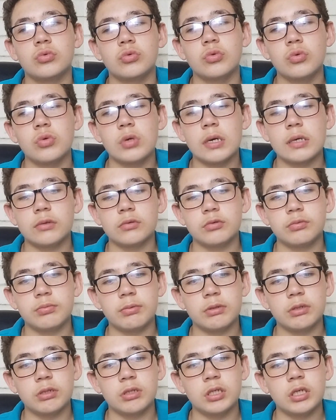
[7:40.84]
who else?
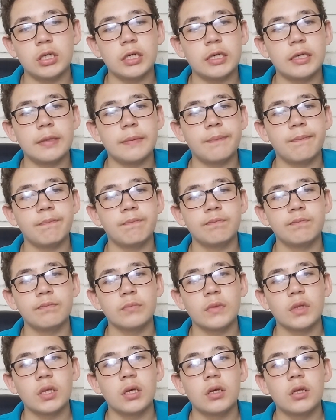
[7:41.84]

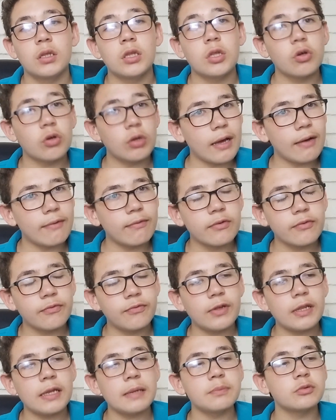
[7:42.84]
No
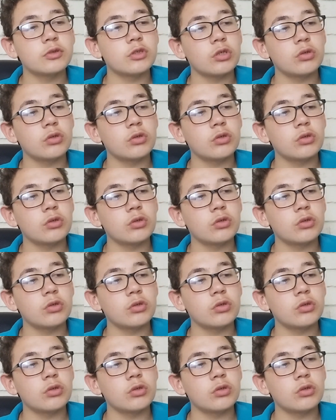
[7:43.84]
Calvin Phillips,